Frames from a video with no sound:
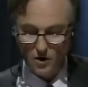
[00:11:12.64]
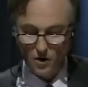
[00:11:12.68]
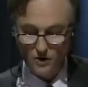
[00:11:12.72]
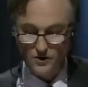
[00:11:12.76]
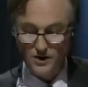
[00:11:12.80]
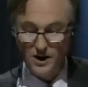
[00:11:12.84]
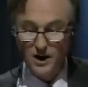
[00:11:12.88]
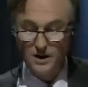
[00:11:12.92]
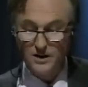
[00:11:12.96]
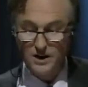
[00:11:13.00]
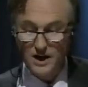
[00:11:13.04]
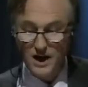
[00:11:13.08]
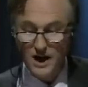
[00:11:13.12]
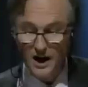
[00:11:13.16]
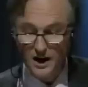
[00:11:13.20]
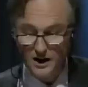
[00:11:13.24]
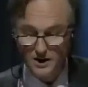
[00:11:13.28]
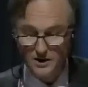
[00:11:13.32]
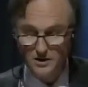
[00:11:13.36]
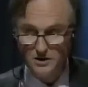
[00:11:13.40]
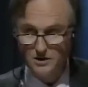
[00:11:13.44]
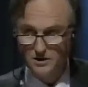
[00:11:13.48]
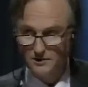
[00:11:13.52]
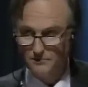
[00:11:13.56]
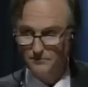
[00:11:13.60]
On the other
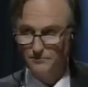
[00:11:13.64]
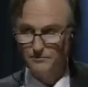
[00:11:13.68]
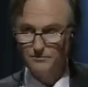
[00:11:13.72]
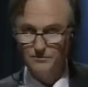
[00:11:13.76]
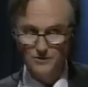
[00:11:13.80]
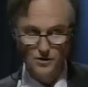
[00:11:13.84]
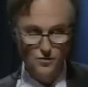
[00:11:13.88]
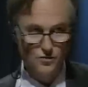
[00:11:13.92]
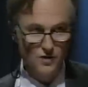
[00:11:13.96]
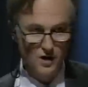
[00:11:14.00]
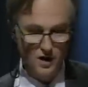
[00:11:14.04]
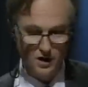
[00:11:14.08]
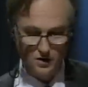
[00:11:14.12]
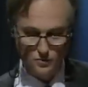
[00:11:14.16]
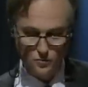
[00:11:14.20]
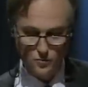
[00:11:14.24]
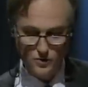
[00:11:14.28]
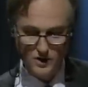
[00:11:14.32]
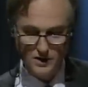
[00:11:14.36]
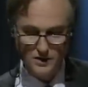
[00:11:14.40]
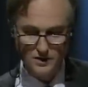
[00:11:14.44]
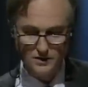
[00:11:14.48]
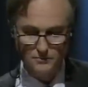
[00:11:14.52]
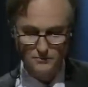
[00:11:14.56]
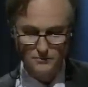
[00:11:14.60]
hand, you can't
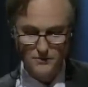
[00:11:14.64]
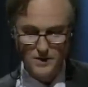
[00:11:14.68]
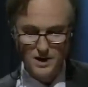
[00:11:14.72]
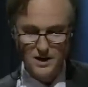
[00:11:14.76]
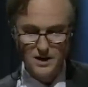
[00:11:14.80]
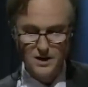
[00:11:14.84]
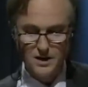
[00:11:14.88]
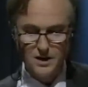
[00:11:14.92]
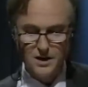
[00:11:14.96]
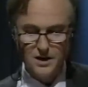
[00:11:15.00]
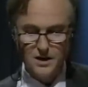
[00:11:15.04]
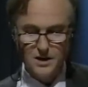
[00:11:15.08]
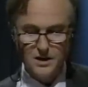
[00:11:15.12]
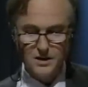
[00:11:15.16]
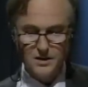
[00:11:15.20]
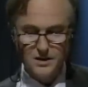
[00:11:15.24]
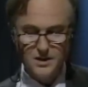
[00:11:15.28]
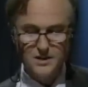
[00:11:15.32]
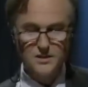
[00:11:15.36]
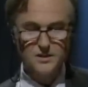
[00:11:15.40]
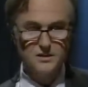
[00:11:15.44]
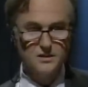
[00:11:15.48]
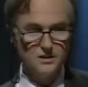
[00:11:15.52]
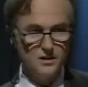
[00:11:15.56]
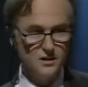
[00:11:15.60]
win.
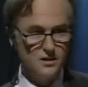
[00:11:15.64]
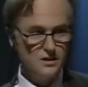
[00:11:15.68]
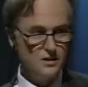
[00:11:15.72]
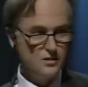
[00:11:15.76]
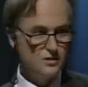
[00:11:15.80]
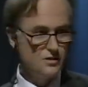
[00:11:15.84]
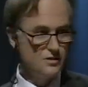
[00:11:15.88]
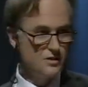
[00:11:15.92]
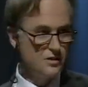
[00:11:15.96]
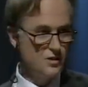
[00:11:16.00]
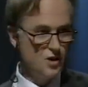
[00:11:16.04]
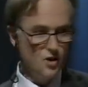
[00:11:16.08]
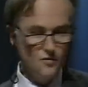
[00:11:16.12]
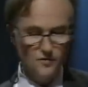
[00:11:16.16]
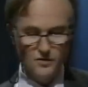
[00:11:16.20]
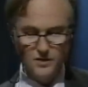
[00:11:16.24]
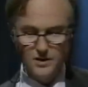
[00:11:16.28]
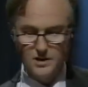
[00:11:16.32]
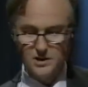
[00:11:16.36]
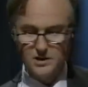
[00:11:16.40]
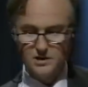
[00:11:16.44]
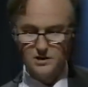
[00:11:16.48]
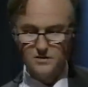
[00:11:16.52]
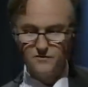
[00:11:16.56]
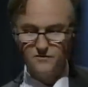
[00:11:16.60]
Listen to the
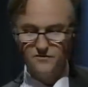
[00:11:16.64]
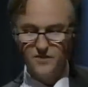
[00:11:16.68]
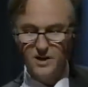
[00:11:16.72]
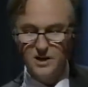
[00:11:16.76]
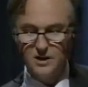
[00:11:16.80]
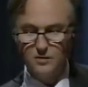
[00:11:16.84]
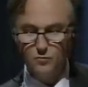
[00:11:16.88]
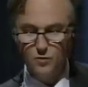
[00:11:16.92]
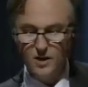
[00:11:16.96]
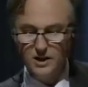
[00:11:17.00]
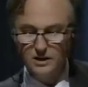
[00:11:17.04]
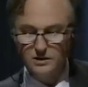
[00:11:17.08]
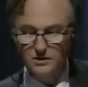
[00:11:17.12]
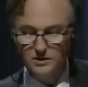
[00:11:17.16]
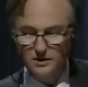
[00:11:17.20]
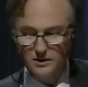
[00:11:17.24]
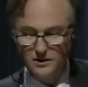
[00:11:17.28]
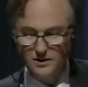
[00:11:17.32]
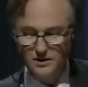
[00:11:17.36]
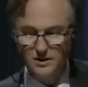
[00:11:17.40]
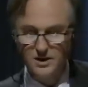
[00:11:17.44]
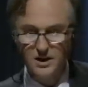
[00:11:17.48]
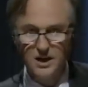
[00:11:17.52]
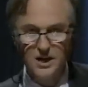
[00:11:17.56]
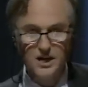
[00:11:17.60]
novelist Fay
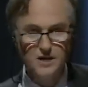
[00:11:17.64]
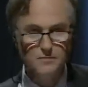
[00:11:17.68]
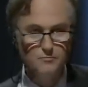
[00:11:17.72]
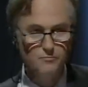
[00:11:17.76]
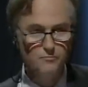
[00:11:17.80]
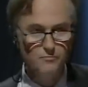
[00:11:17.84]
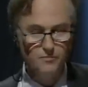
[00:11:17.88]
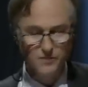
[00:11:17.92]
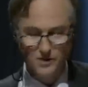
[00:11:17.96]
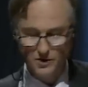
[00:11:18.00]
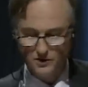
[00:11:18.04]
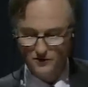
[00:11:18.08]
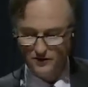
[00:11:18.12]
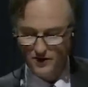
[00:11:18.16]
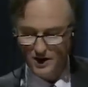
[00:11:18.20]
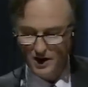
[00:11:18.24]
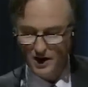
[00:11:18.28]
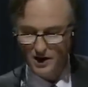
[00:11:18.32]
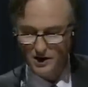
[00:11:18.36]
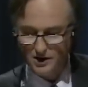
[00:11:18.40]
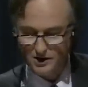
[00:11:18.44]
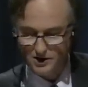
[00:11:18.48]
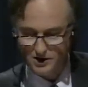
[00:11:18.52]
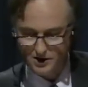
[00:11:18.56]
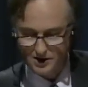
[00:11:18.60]
Weldon's hymn of
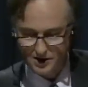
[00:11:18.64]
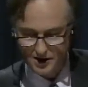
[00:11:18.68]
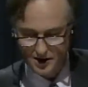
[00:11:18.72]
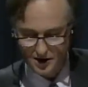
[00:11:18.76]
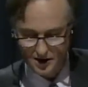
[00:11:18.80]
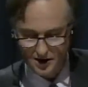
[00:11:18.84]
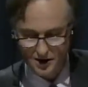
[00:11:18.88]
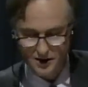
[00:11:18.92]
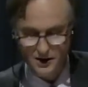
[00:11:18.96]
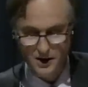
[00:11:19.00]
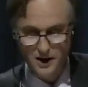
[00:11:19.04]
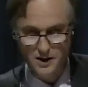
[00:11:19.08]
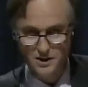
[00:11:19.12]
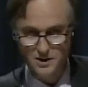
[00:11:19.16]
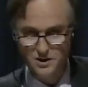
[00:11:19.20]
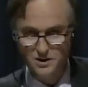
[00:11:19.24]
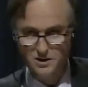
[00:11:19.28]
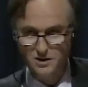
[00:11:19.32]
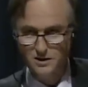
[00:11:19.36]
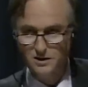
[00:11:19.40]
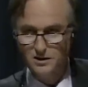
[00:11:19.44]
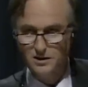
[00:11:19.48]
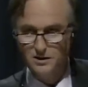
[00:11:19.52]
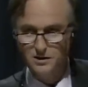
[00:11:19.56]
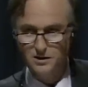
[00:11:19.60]
hate
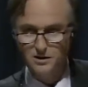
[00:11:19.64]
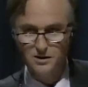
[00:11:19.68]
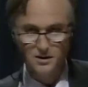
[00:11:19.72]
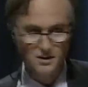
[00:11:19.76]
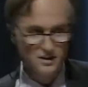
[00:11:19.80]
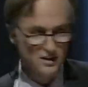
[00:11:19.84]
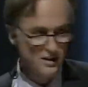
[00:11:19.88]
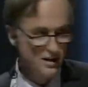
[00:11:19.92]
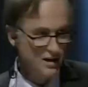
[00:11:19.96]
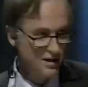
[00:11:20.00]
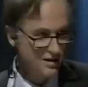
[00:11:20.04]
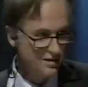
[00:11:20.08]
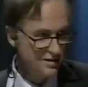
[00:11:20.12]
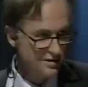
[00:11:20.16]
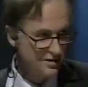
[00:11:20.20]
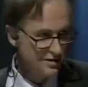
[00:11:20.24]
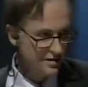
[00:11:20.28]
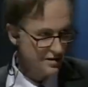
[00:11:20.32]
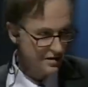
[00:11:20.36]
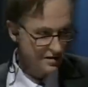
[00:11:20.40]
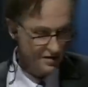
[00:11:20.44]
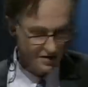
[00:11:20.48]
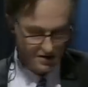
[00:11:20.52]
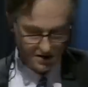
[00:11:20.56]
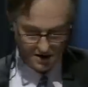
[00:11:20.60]
against the
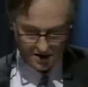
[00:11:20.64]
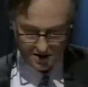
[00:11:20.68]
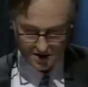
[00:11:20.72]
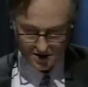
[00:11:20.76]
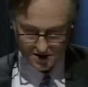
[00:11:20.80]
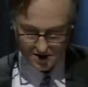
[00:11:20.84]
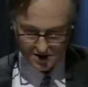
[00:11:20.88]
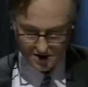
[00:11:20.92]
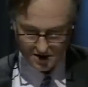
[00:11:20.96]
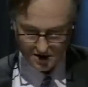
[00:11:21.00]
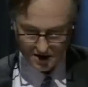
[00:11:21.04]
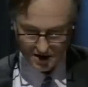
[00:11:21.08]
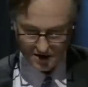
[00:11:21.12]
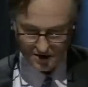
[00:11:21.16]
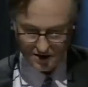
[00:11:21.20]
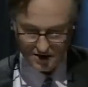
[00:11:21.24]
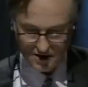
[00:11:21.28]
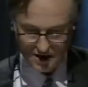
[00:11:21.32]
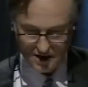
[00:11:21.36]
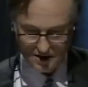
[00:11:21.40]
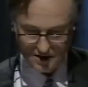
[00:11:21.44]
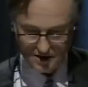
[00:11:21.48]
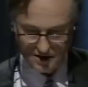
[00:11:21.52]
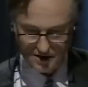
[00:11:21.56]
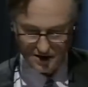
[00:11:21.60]
scientists in the
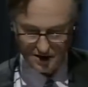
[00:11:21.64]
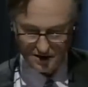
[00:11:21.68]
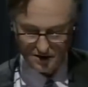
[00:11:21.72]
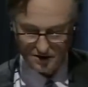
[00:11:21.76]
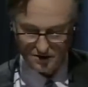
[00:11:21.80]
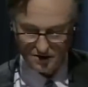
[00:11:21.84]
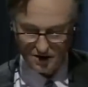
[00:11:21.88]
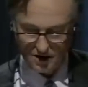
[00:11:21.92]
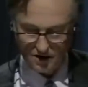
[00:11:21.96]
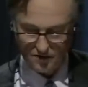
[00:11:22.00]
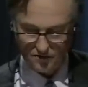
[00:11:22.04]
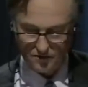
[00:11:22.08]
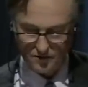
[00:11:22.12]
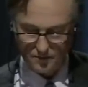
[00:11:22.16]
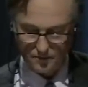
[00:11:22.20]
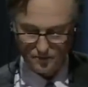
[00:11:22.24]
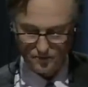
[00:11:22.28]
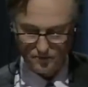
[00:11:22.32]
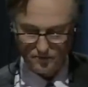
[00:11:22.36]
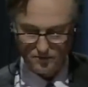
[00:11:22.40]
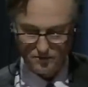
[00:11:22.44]
Daily Telegraph.